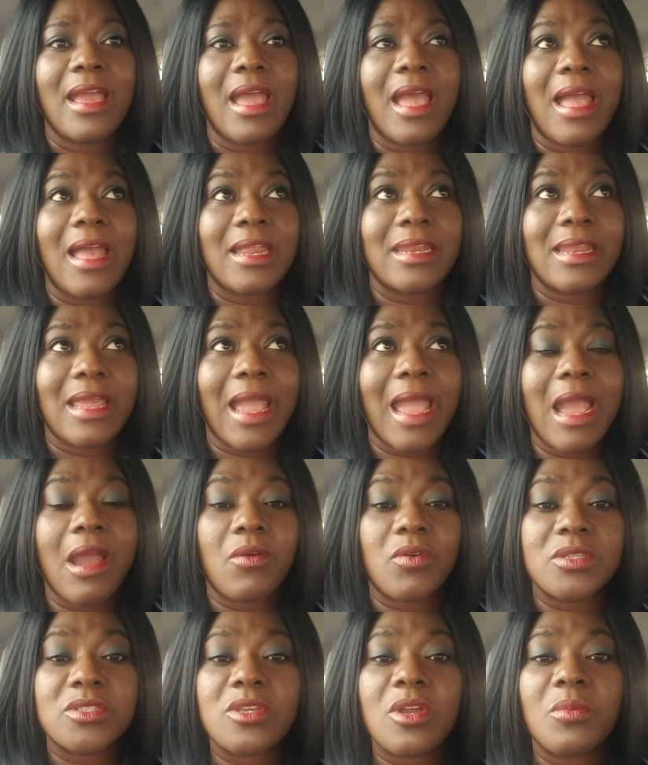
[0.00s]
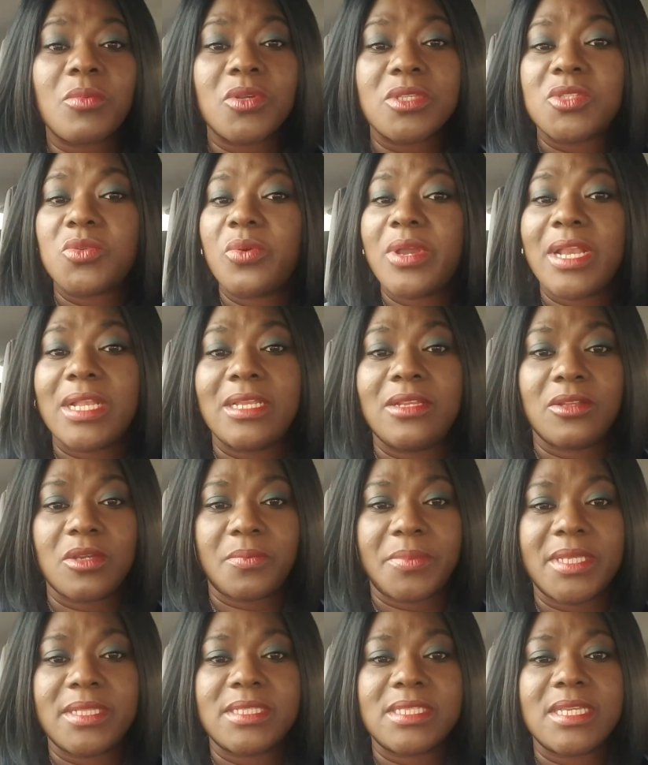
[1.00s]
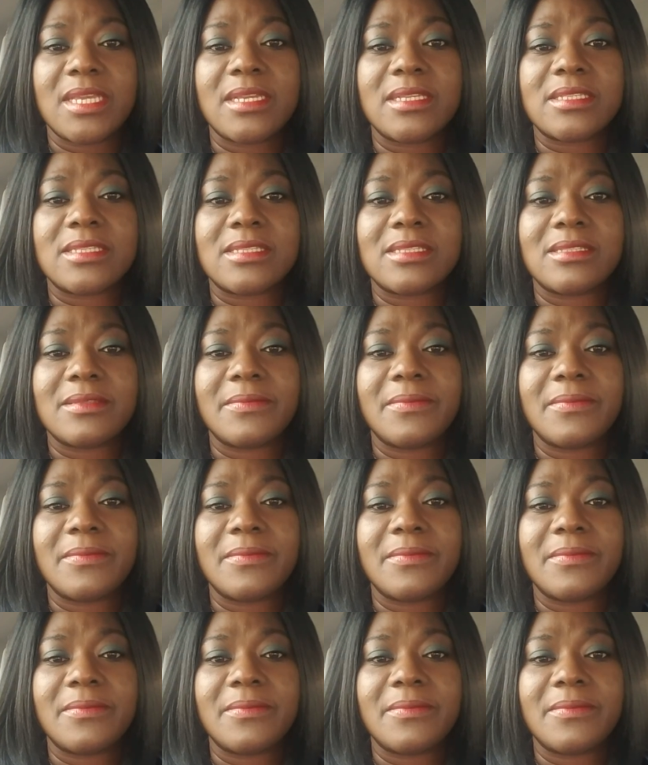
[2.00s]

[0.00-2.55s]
and I was almost welling up in tears.